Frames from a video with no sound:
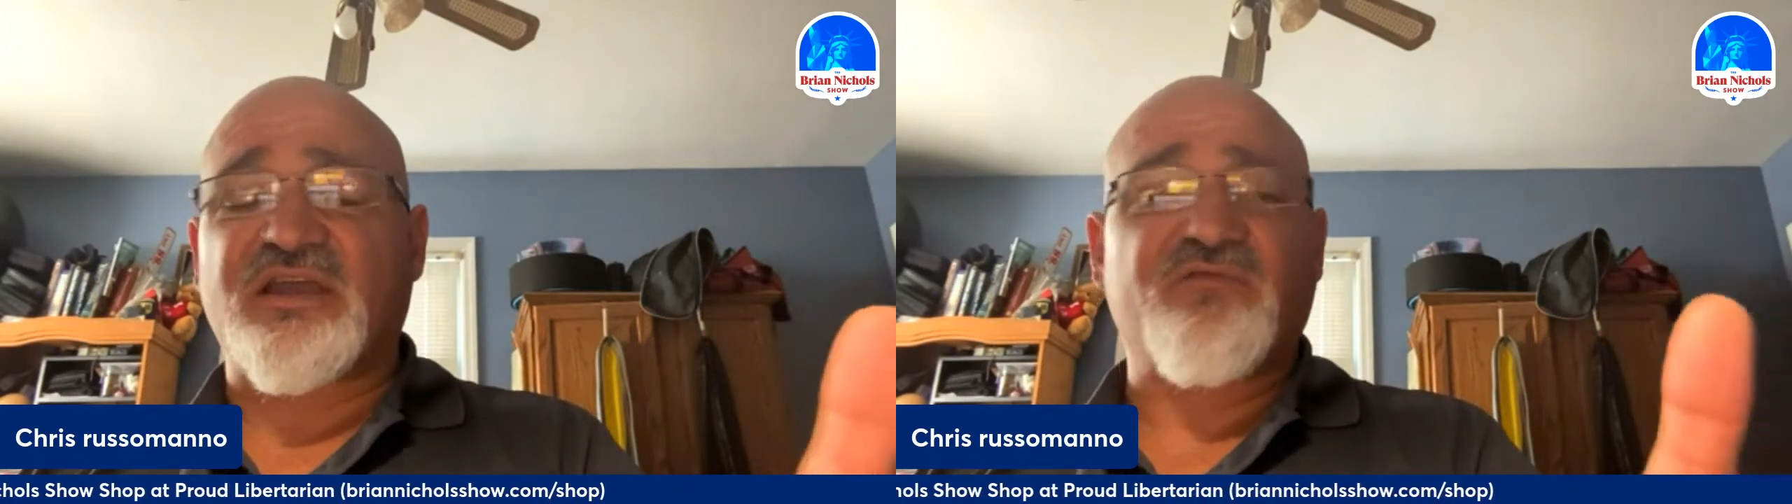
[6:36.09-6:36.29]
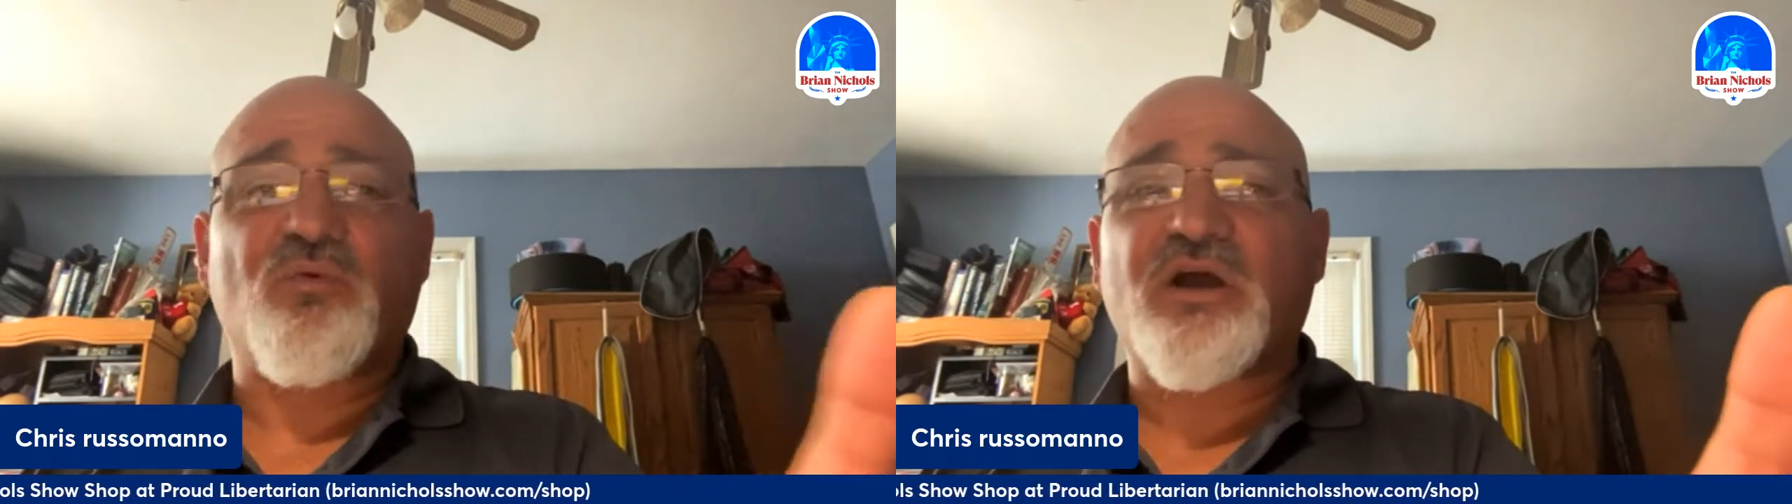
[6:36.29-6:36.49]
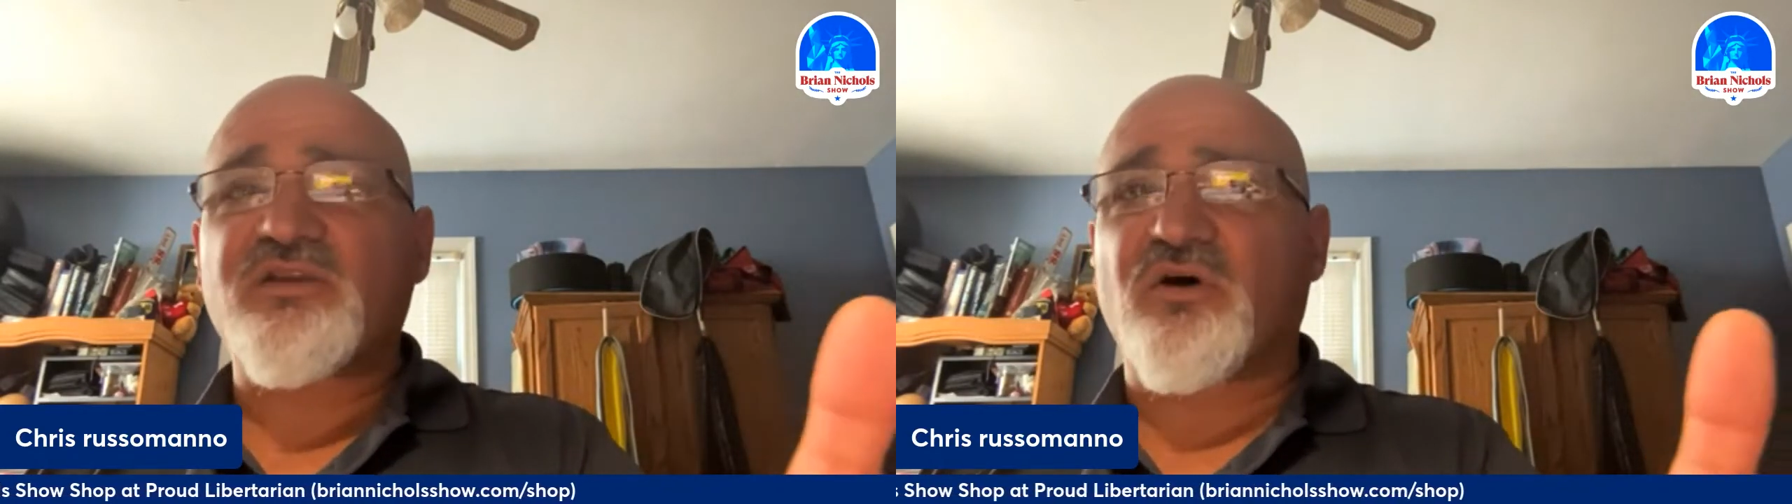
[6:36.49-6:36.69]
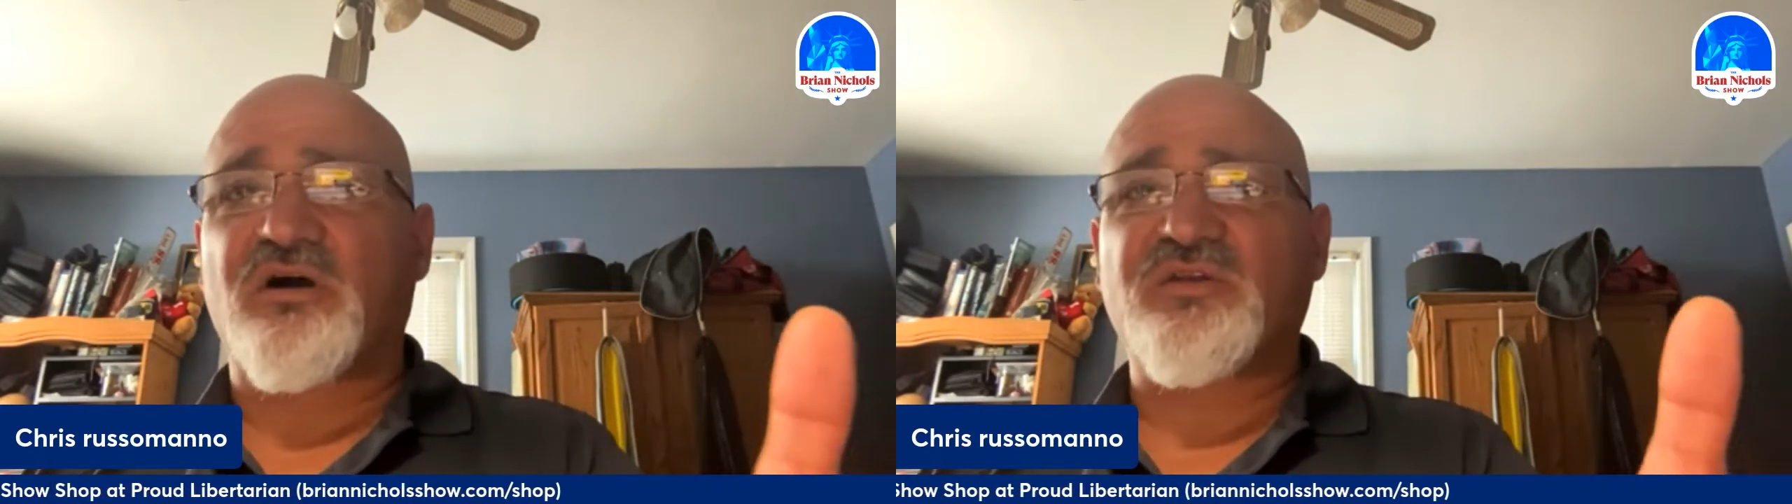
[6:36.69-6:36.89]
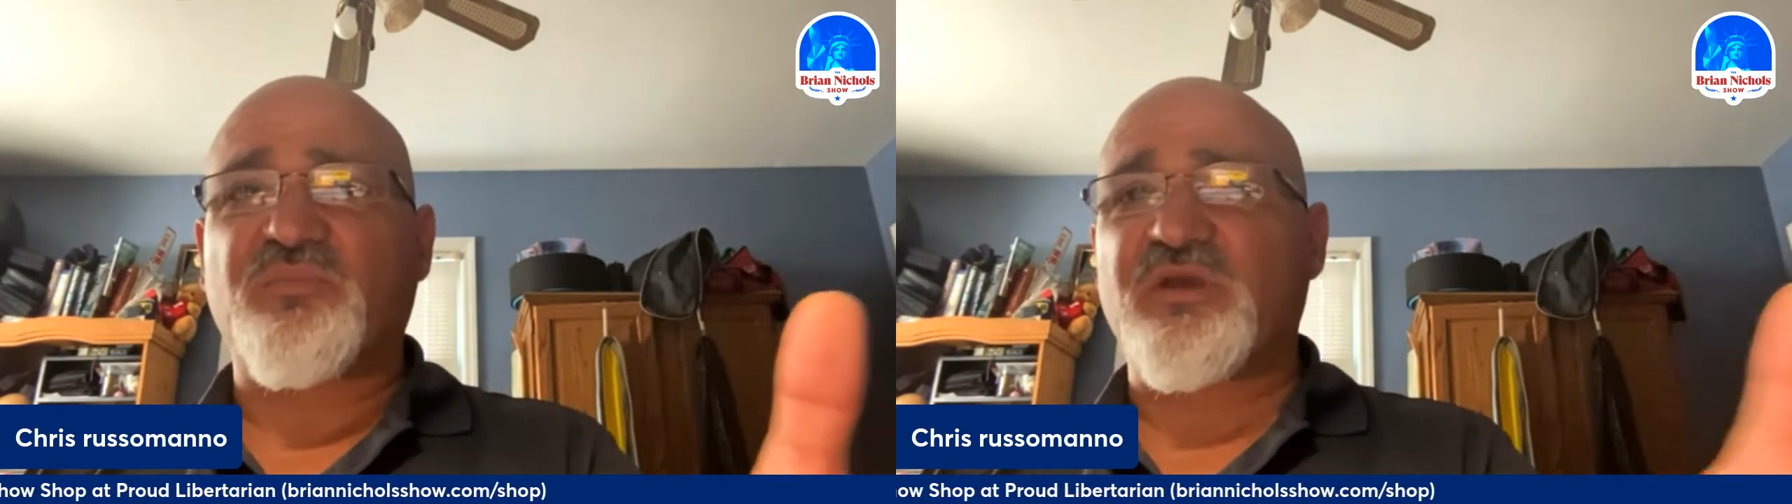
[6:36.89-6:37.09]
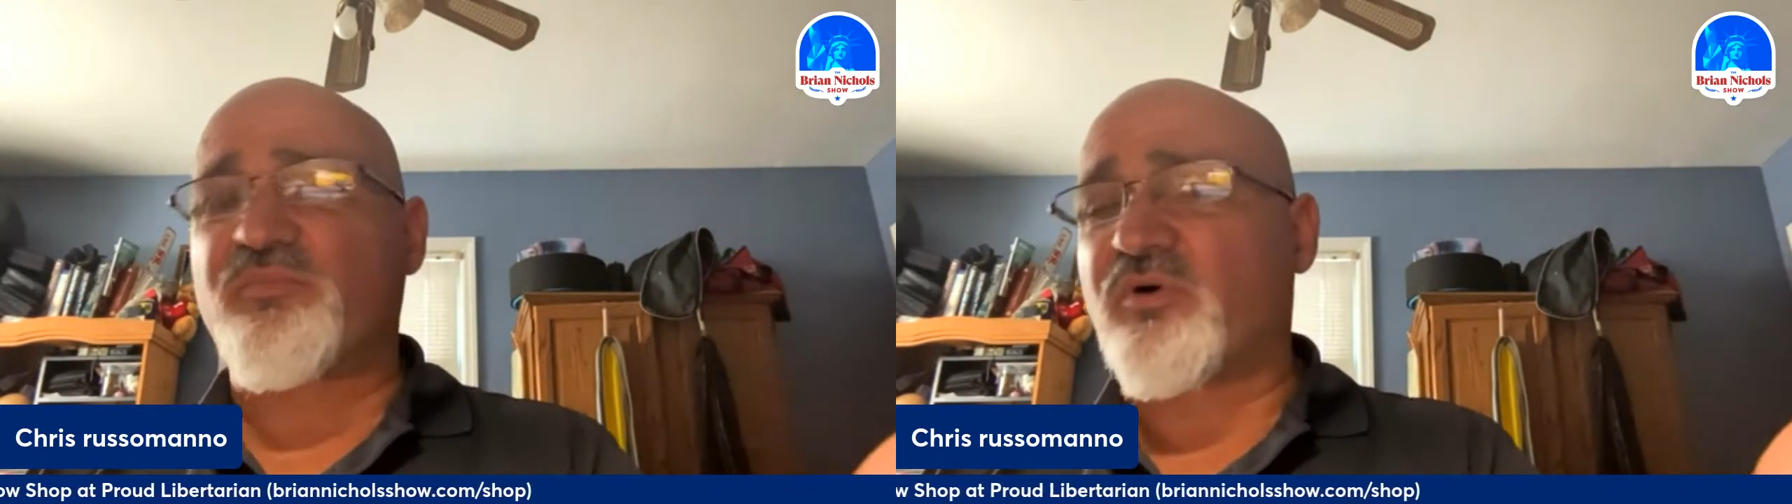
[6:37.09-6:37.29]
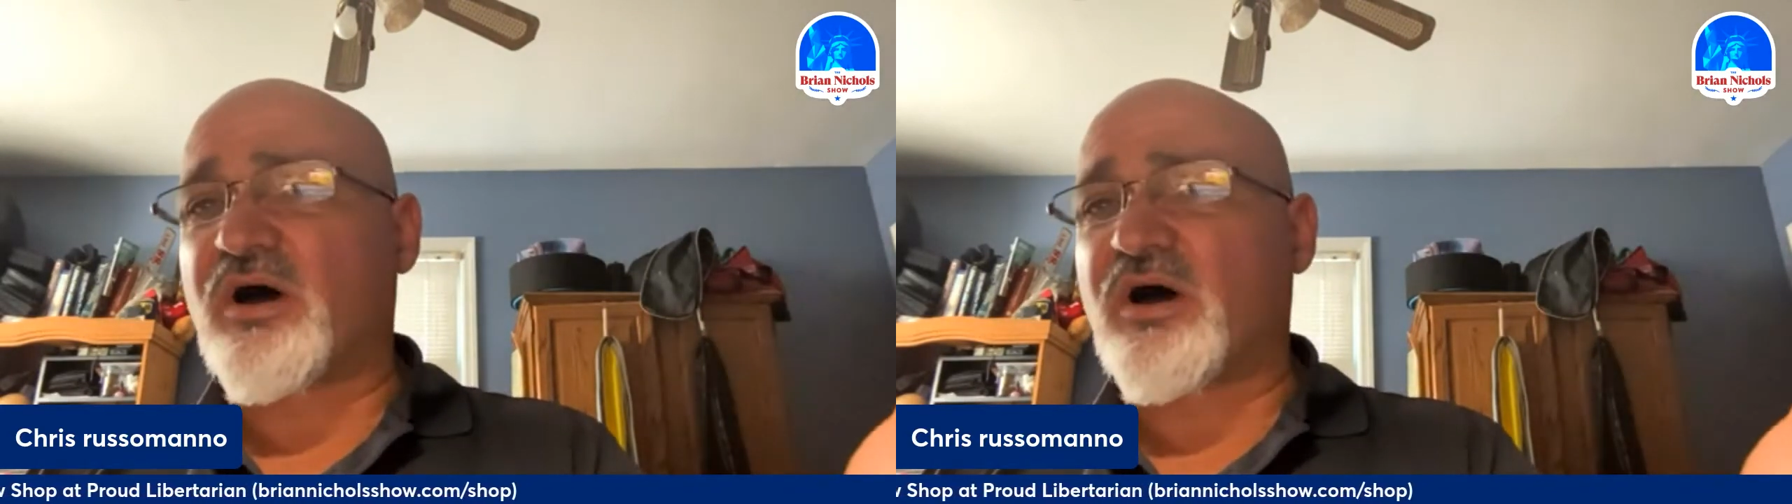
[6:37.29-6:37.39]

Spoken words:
Even when I talk to people,